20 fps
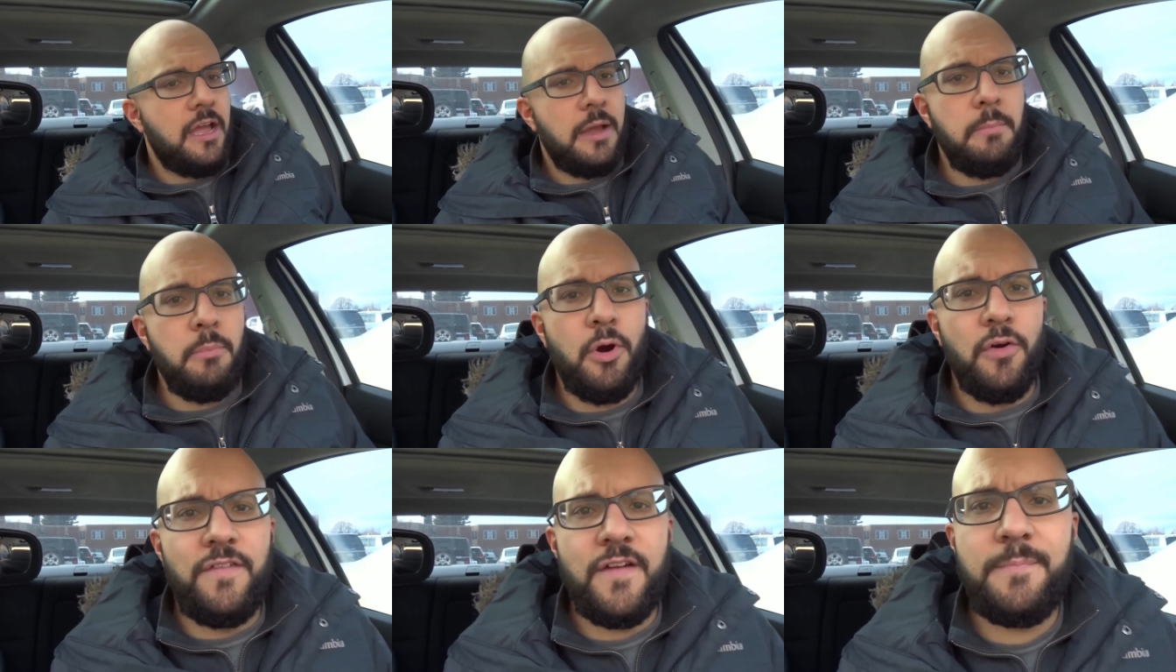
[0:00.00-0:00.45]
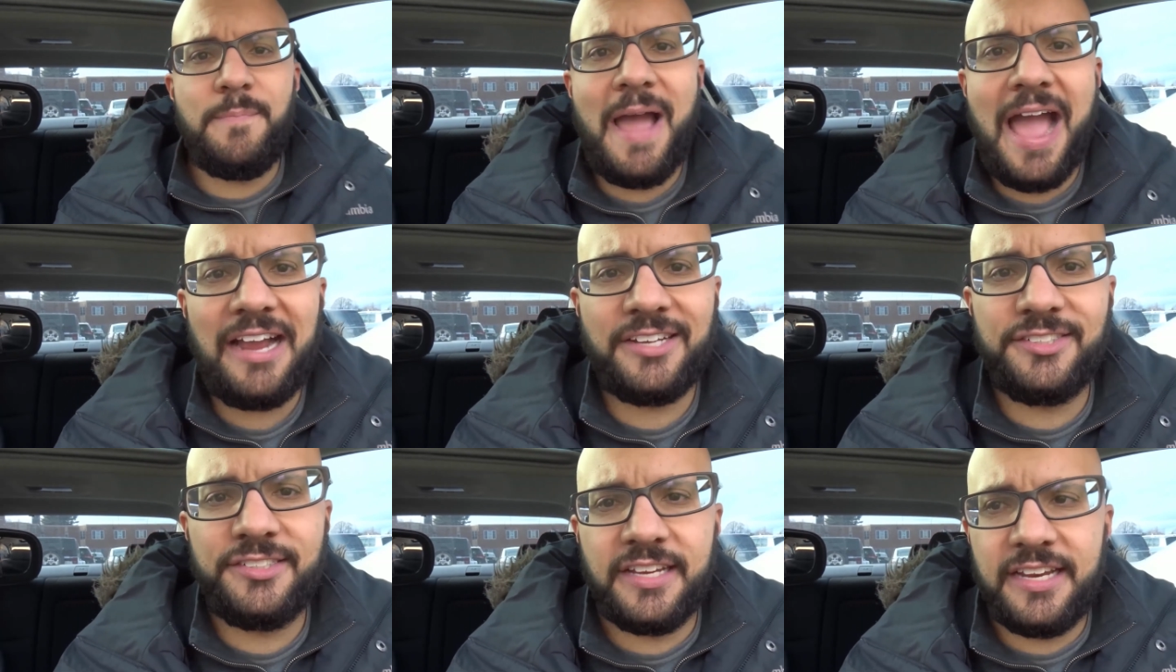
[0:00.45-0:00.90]
move it
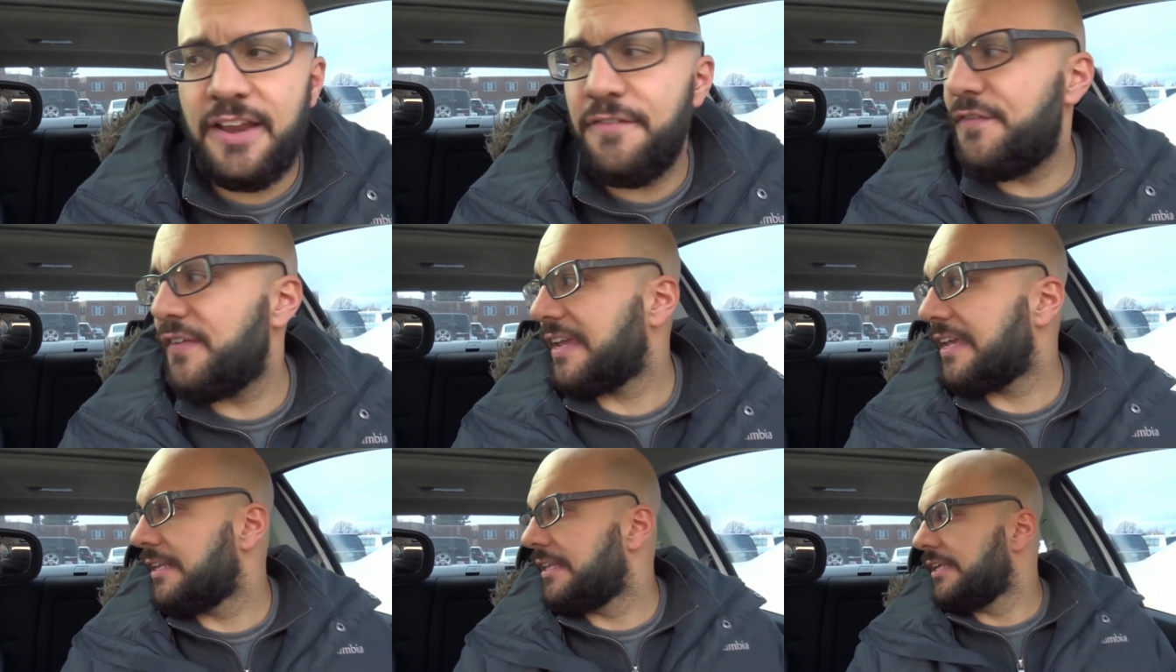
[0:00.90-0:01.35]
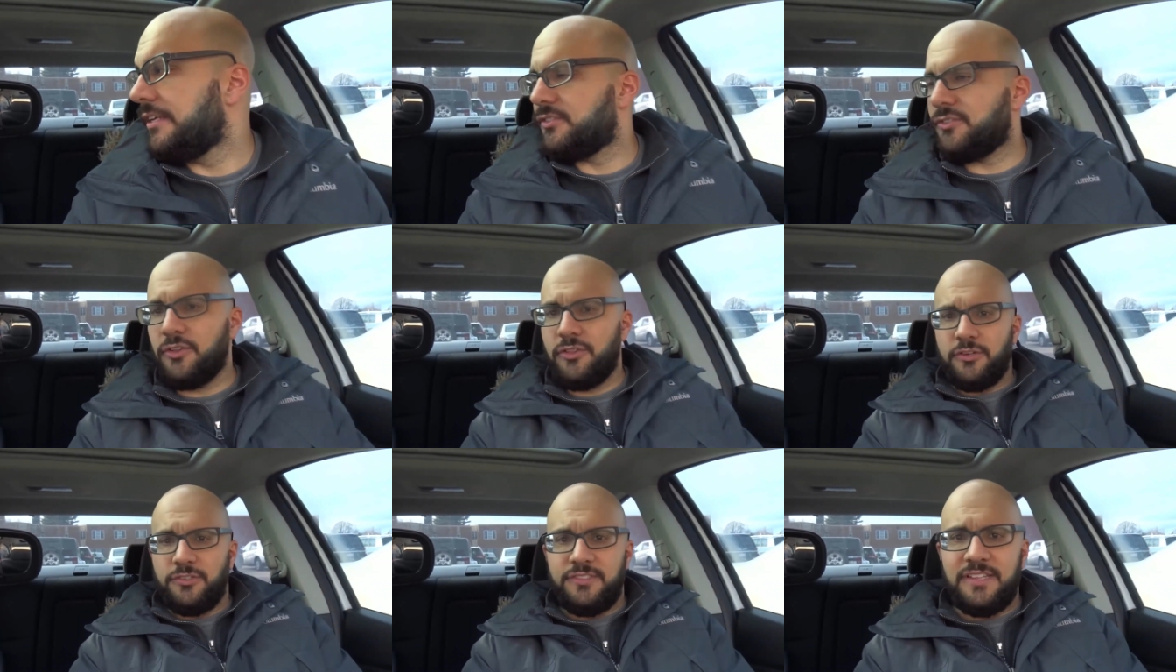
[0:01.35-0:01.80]
back significantly
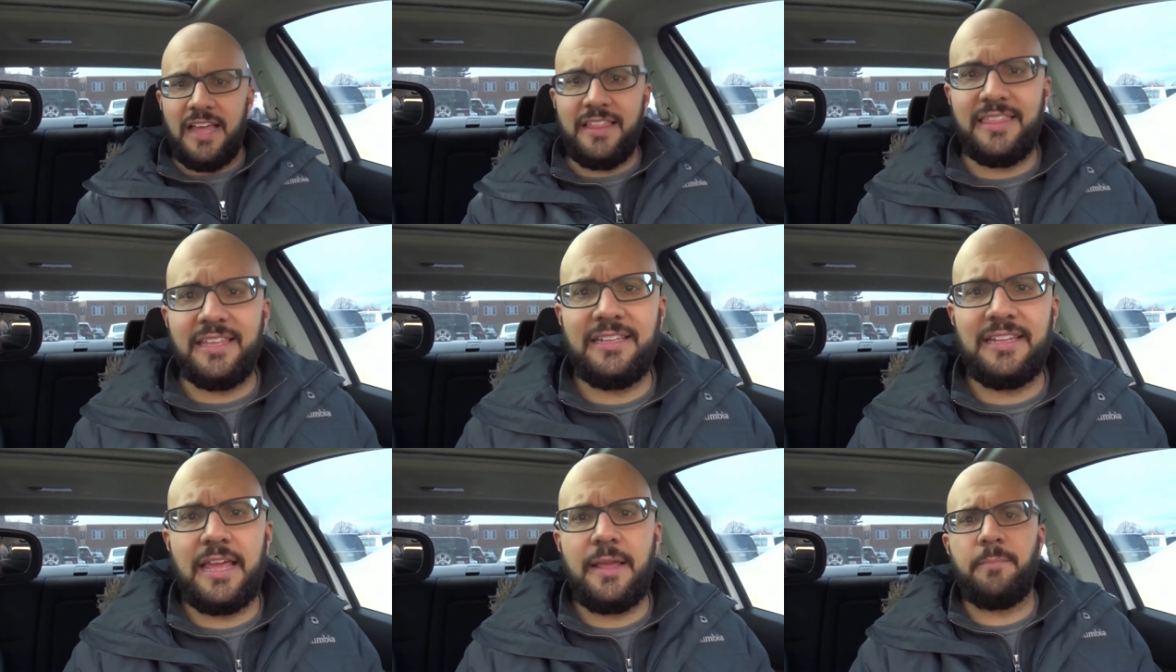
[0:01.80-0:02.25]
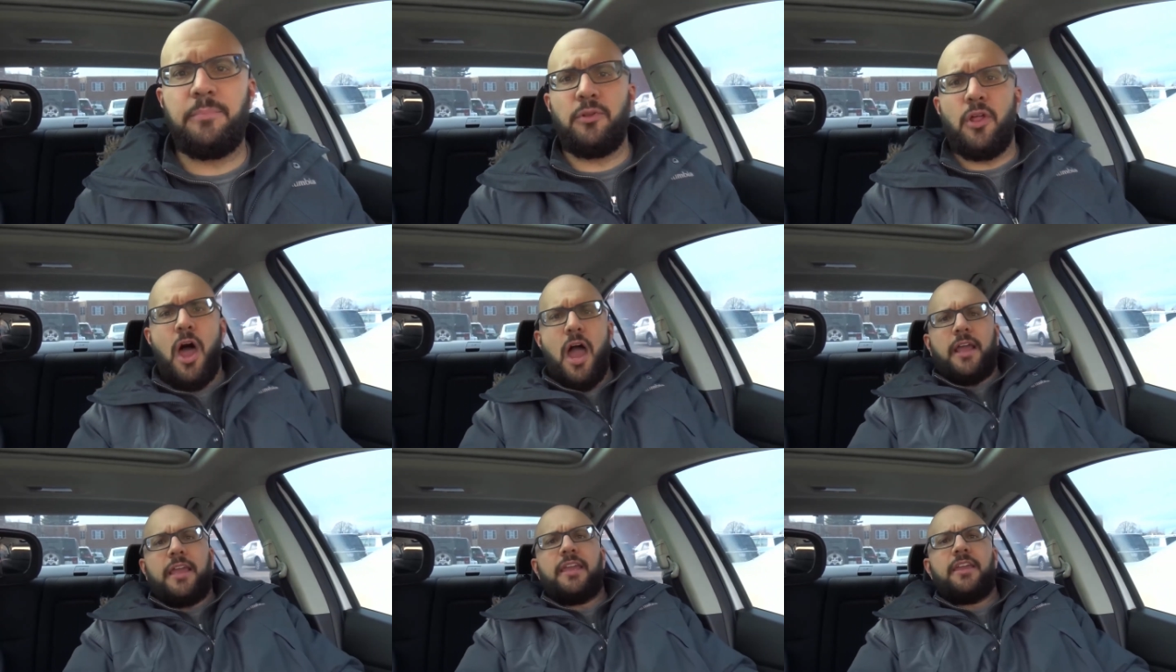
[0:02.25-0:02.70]
so there's nothing like
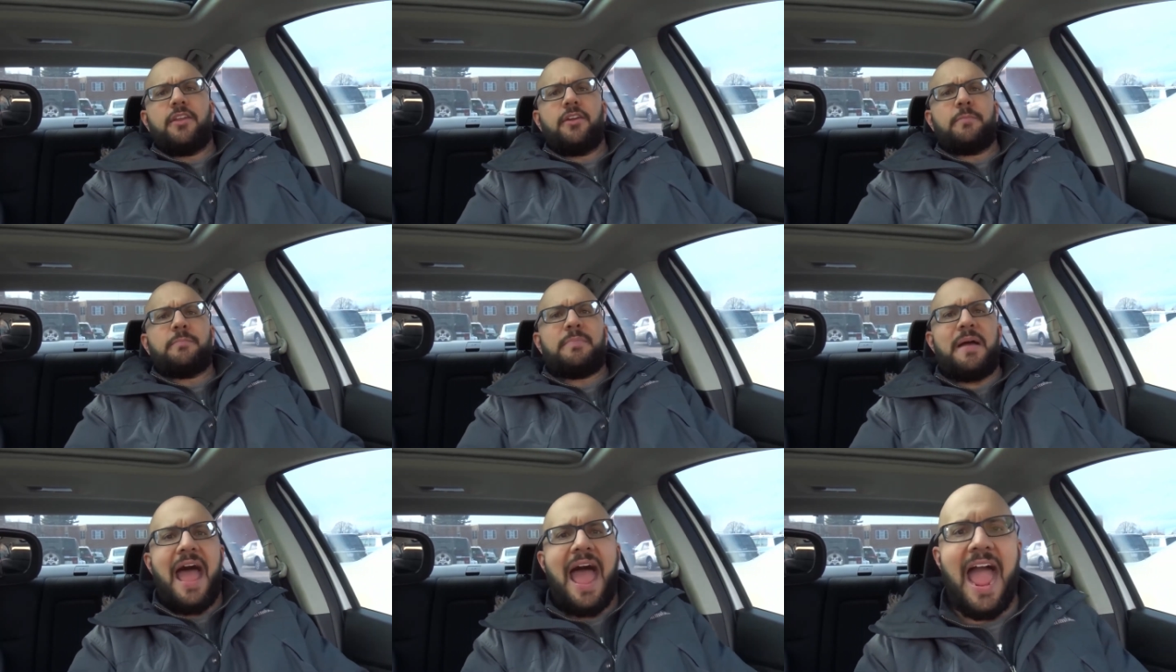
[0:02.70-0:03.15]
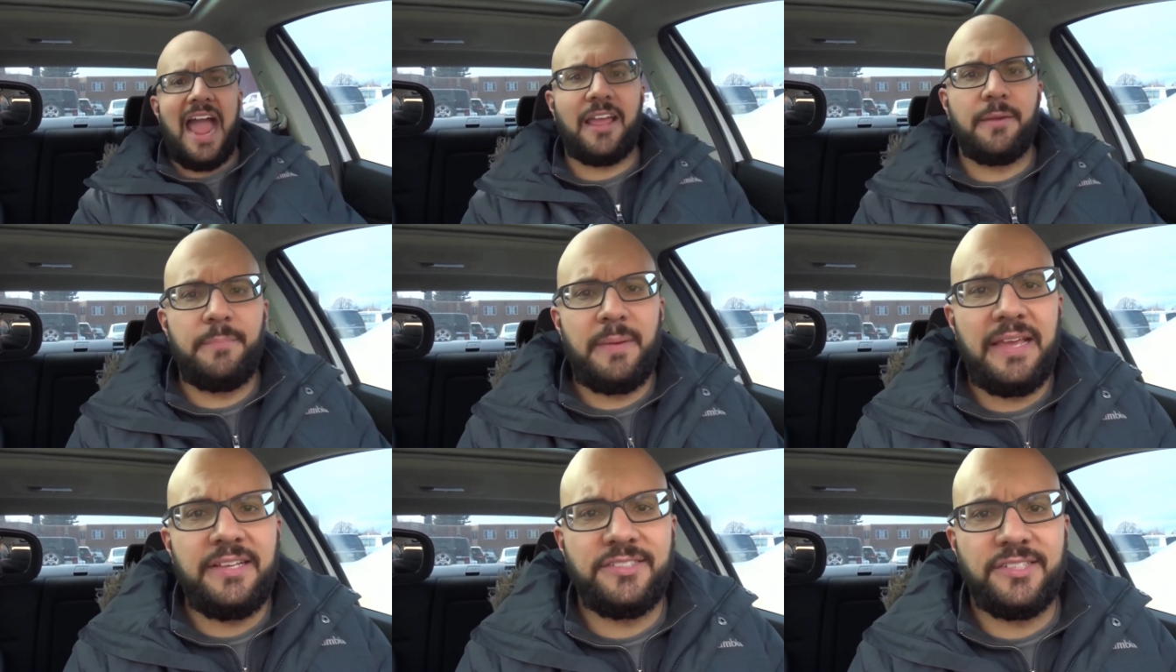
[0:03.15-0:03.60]
blocking your
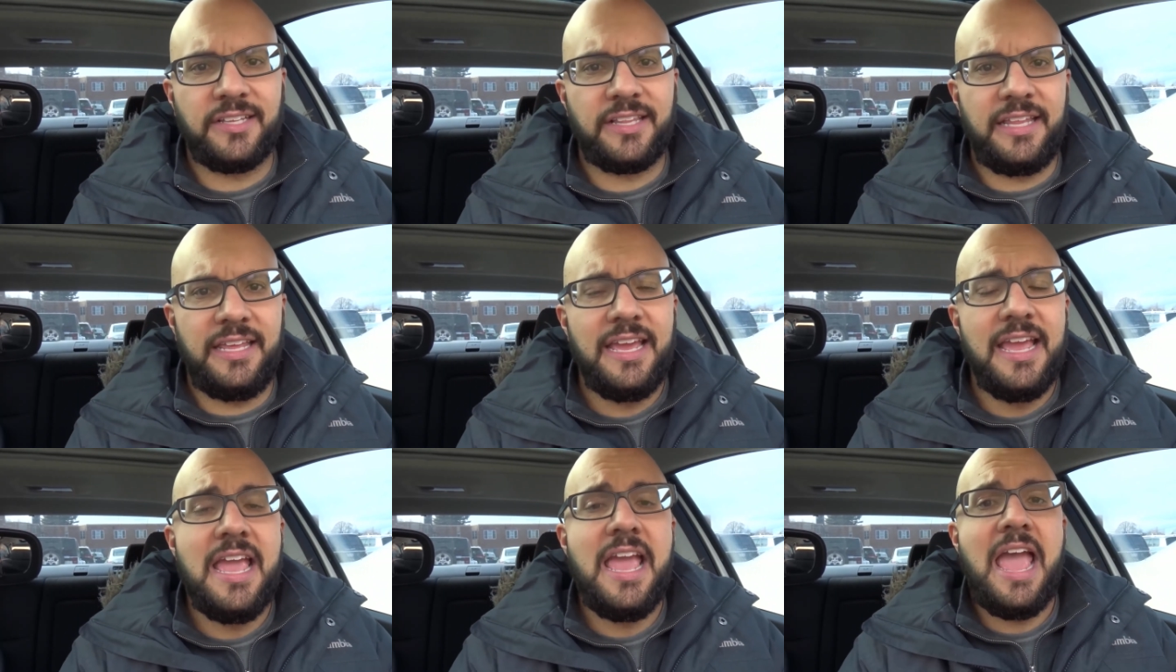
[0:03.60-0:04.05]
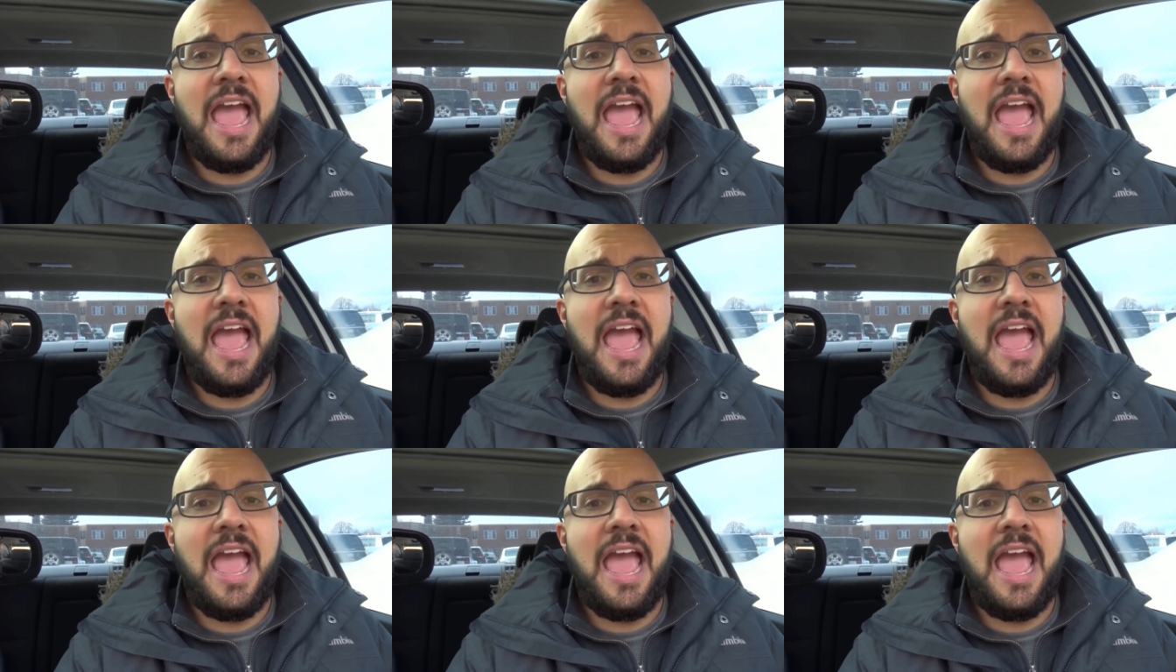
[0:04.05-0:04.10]
back, basically.